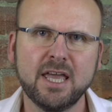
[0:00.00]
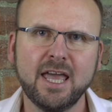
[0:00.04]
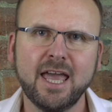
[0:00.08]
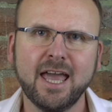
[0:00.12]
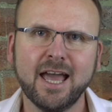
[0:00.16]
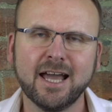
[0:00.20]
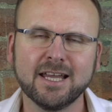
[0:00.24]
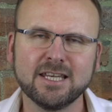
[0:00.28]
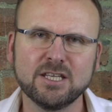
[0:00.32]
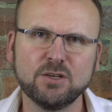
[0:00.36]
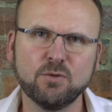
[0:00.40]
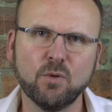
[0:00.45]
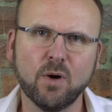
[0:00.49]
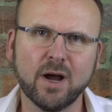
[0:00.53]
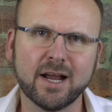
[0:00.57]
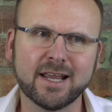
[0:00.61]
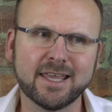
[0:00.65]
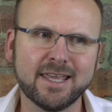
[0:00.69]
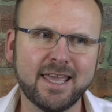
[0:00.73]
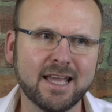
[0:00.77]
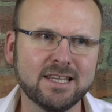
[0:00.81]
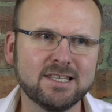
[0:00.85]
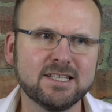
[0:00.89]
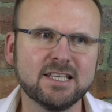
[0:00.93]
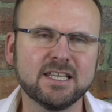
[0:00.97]
and you are
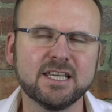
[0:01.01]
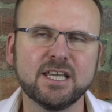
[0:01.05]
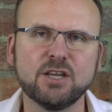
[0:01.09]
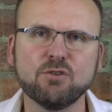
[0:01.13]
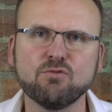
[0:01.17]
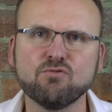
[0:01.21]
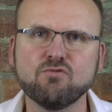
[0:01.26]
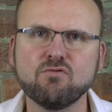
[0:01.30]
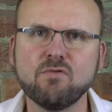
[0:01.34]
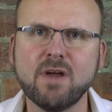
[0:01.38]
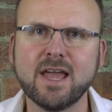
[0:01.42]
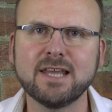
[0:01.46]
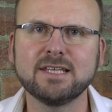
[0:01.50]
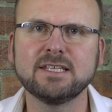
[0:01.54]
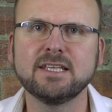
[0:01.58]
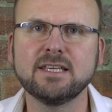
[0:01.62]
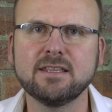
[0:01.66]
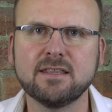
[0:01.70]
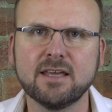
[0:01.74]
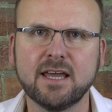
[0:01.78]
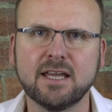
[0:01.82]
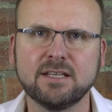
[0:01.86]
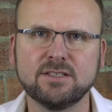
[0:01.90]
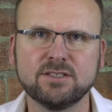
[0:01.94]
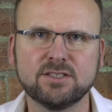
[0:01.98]
getting it ready
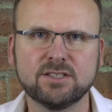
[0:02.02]
then